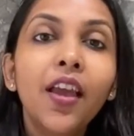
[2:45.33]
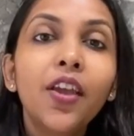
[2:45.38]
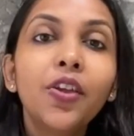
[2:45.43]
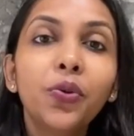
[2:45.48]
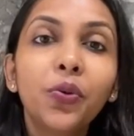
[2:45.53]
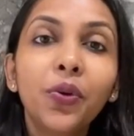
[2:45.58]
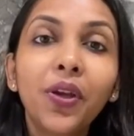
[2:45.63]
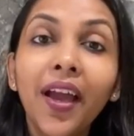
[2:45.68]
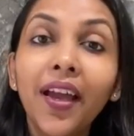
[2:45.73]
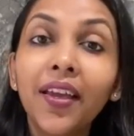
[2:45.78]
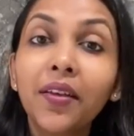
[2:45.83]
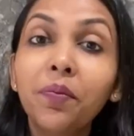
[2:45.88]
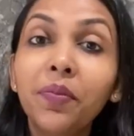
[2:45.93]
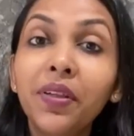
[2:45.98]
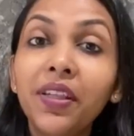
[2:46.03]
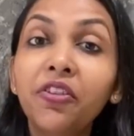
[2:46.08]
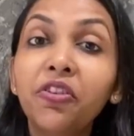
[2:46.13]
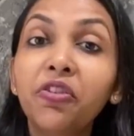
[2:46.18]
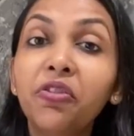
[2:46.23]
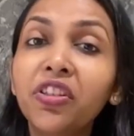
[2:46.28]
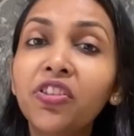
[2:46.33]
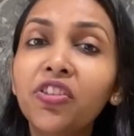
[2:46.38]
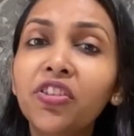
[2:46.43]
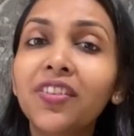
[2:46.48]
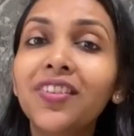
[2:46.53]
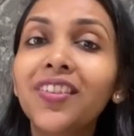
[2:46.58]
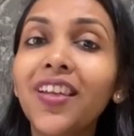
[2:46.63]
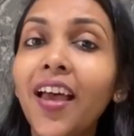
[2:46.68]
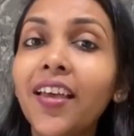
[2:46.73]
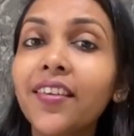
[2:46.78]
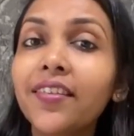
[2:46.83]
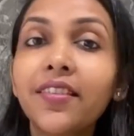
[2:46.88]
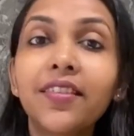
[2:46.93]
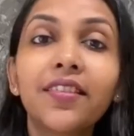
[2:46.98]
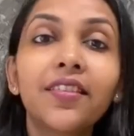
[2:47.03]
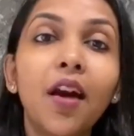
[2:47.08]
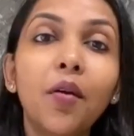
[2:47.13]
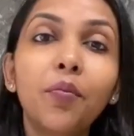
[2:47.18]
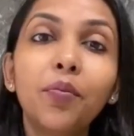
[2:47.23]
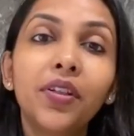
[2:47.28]
You can be rigid and
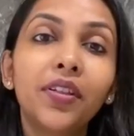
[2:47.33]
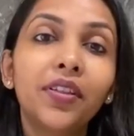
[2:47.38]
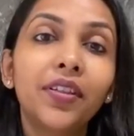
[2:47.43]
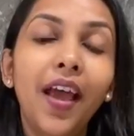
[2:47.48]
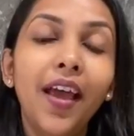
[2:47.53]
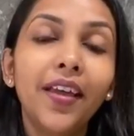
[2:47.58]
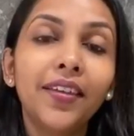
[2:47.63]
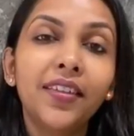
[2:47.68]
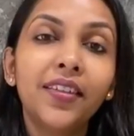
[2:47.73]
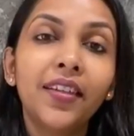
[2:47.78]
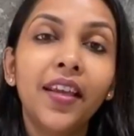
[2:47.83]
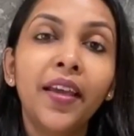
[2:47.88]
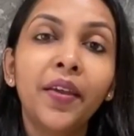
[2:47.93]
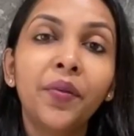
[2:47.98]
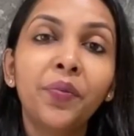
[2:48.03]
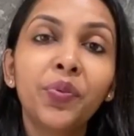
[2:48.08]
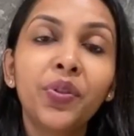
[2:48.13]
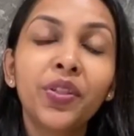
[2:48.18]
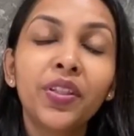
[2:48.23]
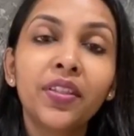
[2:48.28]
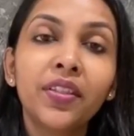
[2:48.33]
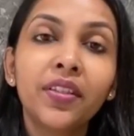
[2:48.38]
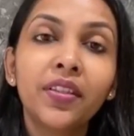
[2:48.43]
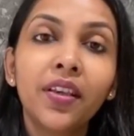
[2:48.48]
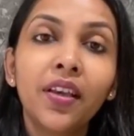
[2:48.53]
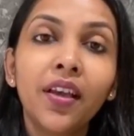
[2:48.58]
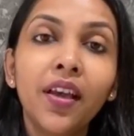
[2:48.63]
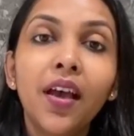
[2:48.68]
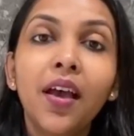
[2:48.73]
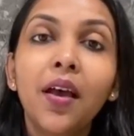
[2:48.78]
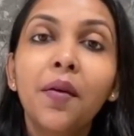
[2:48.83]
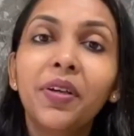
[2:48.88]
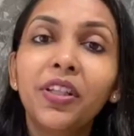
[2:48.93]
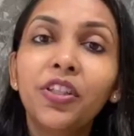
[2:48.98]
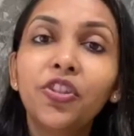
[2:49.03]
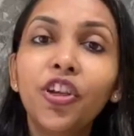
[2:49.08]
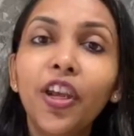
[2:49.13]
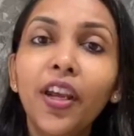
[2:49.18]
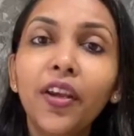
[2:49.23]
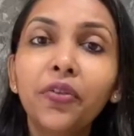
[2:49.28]
stubborn at times. But
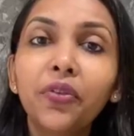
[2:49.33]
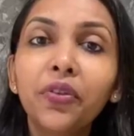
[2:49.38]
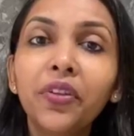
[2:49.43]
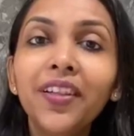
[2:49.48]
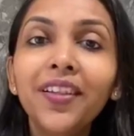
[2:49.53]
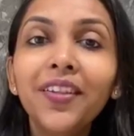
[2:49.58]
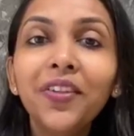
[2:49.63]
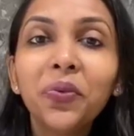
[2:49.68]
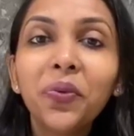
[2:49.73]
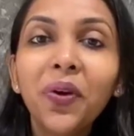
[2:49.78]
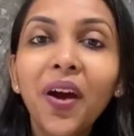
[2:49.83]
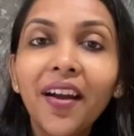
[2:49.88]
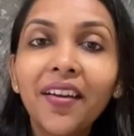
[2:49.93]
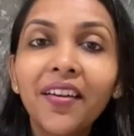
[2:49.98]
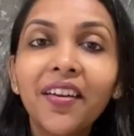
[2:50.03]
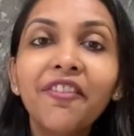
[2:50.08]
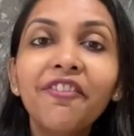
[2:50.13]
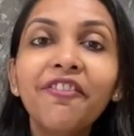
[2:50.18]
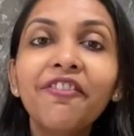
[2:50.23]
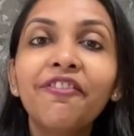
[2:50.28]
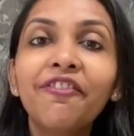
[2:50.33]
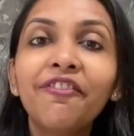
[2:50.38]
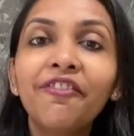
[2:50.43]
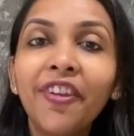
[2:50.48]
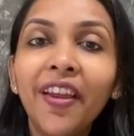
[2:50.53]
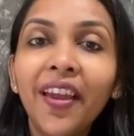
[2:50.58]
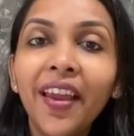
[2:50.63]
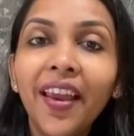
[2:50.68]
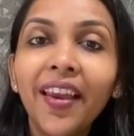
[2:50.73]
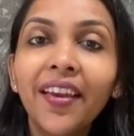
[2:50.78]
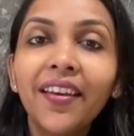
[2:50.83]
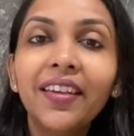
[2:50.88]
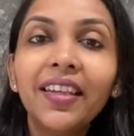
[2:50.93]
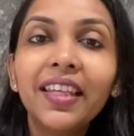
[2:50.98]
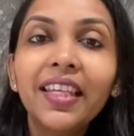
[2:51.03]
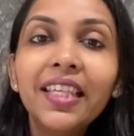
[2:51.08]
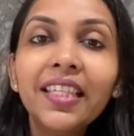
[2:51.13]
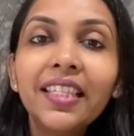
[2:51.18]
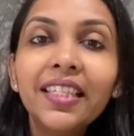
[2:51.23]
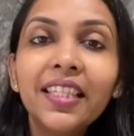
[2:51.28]
generally you are a fair,
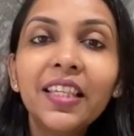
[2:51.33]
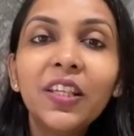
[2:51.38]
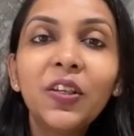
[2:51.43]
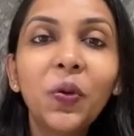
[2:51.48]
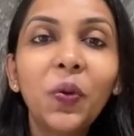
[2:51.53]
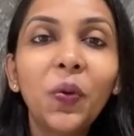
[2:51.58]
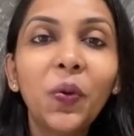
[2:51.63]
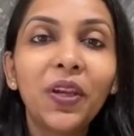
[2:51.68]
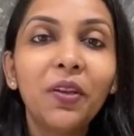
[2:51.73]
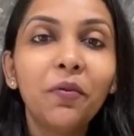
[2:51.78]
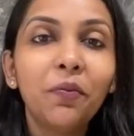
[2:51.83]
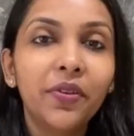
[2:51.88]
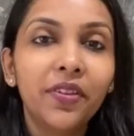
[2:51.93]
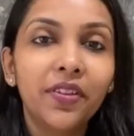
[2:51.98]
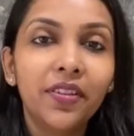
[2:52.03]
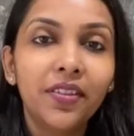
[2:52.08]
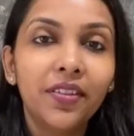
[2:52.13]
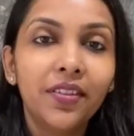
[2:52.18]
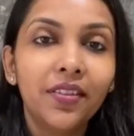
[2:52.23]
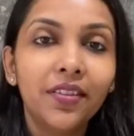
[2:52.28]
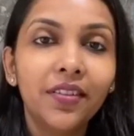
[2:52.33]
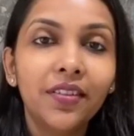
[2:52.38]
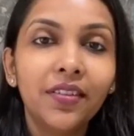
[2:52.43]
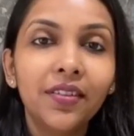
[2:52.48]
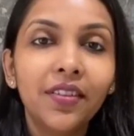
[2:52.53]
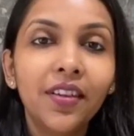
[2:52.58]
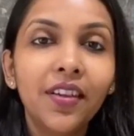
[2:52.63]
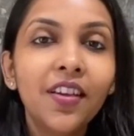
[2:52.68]
easygoing person.